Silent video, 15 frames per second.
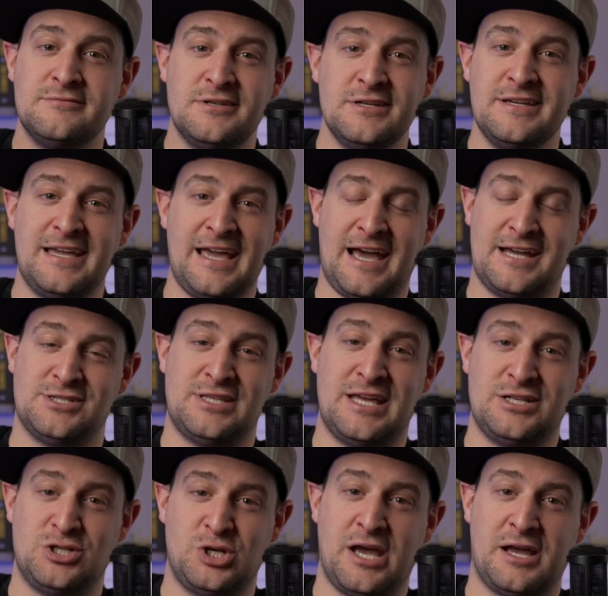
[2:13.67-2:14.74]
till you cash
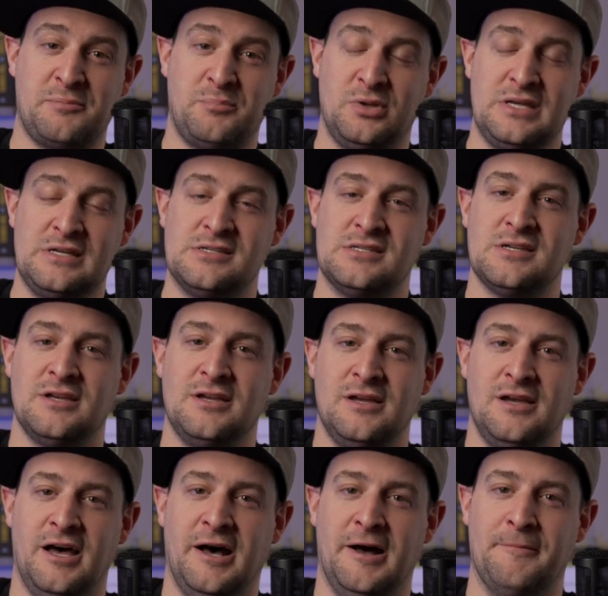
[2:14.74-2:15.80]
that check please
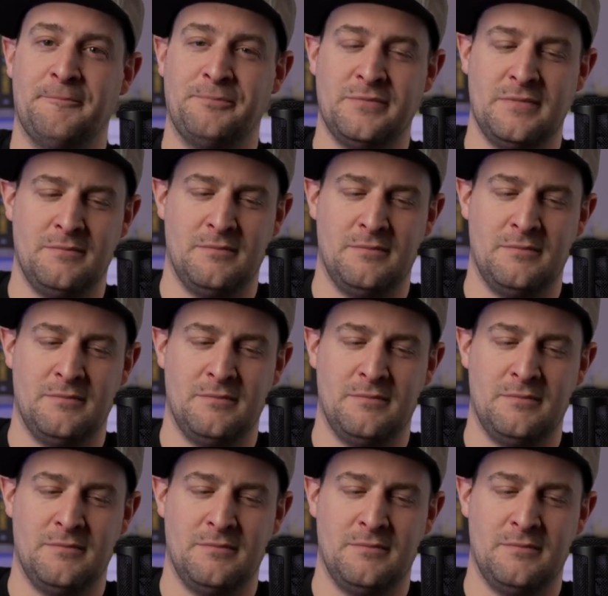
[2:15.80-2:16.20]
um,